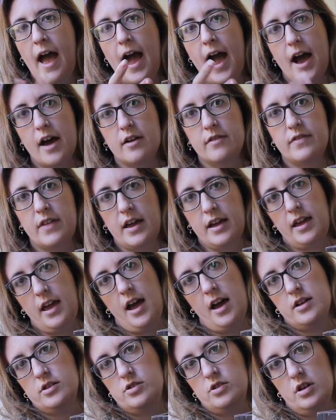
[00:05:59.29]
out of that
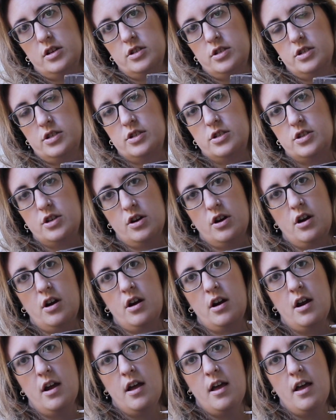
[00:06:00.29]
cash register.